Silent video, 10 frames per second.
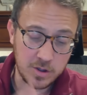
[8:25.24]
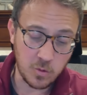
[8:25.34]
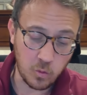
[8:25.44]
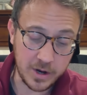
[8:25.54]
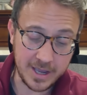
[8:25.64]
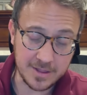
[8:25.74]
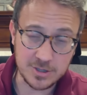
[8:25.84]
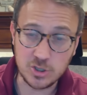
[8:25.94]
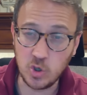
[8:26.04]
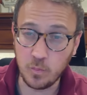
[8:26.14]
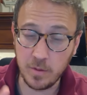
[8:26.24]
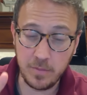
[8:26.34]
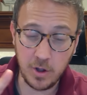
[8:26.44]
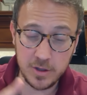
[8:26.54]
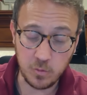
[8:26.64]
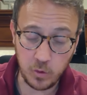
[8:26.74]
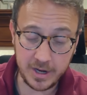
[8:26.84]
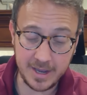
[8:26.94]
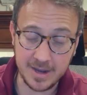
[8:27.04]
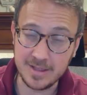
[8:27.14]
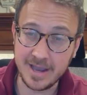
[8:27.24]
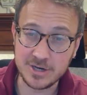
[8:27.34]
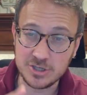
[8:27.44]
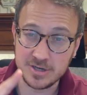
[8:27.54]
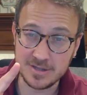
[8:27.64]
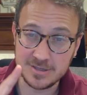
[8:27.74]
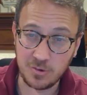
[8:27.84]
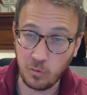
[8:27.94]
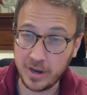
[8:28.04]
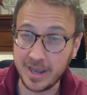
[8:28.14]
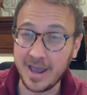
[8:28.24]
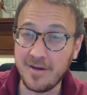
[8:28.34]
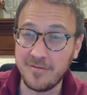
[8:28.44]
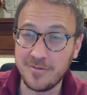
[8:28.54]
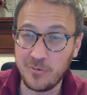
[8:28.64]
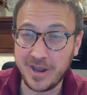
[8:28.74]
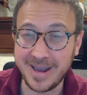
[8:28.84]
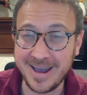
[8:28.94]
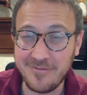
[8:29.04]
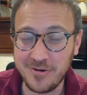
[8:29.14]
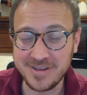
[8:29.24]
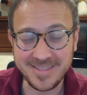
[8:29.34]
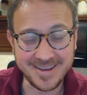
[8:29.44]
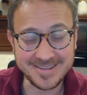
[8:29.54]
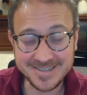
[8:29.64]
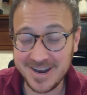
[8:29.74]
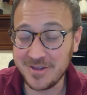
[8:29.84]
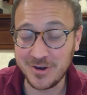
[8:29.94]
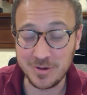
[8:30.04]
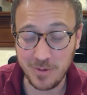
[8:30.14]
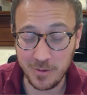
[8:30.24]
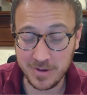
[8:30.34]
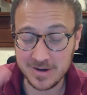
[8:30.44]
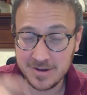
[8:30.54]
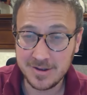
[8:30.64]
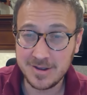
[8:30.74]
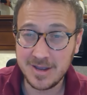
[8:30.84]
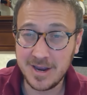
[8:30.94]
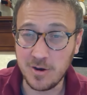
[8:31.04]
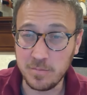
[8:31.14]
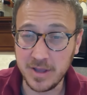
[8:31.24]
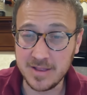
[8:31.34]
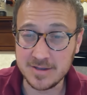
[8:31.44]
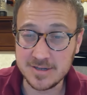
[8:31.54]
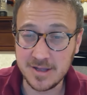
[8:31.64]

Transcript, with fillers: rigging the Super Bowl and rigging elections and rigging, rigging everything. It's another good moment. Here, play this